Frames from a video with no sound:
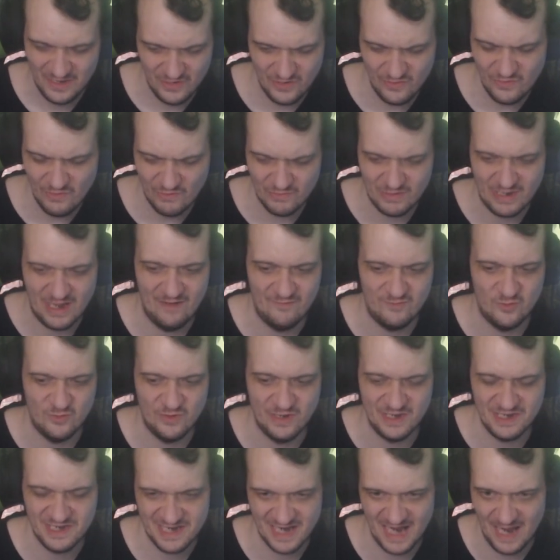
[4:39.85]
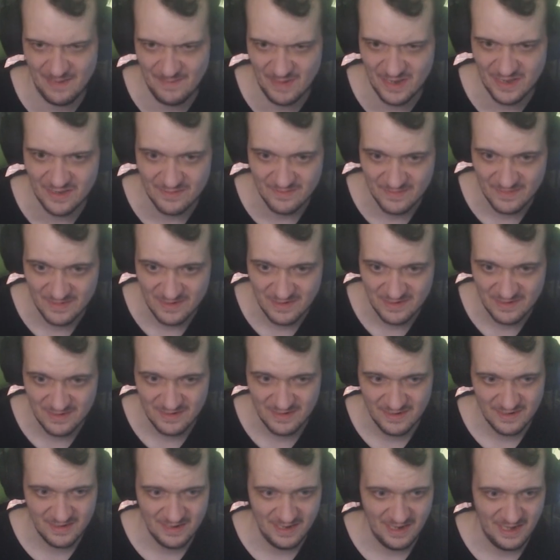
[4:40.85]
You don't have to describe it.
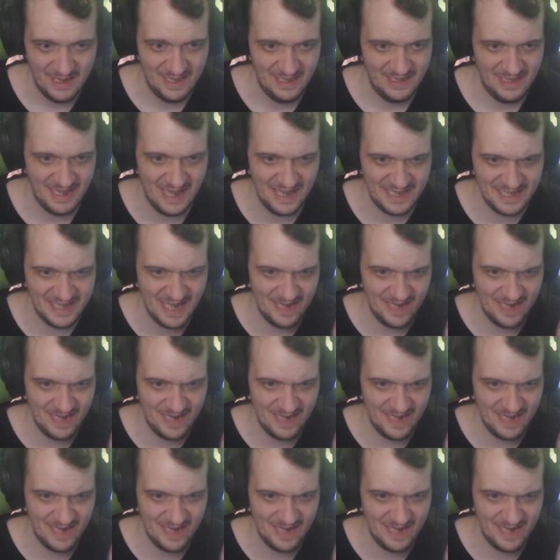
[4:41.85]
Let